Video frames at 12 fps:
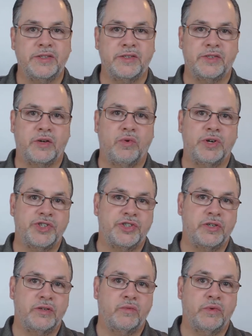This is a
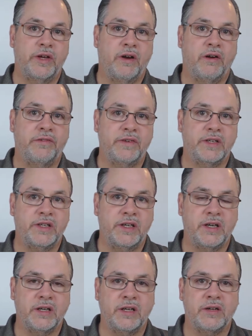question we often
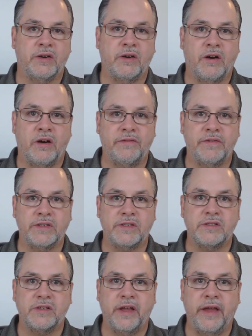get in our
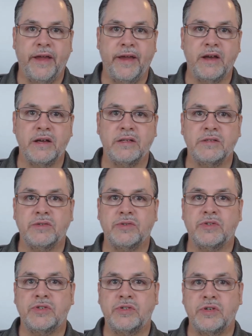office, and
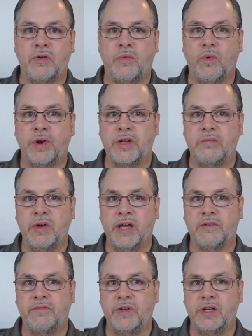so wanted to
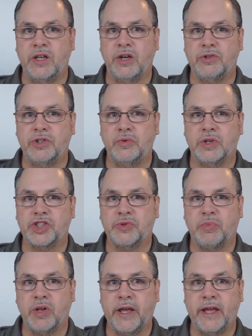make a video to
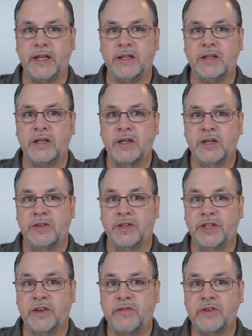explain the
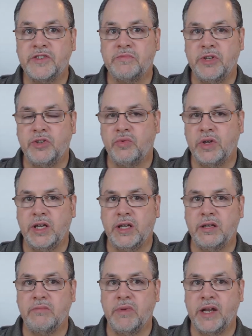difference
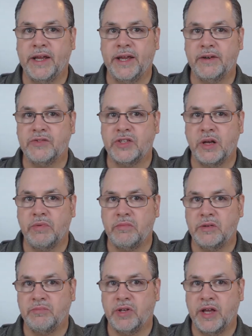between Medicare
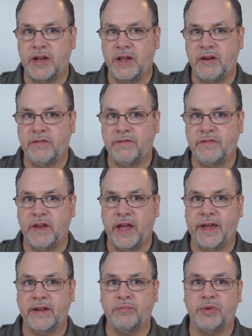Supplement Plan F
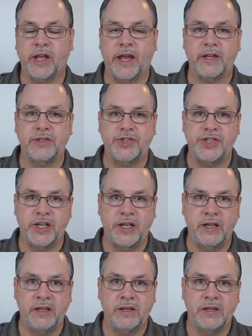and Plan
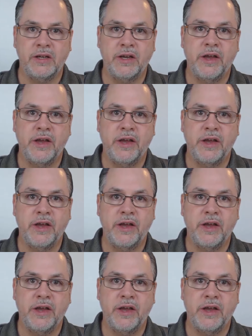G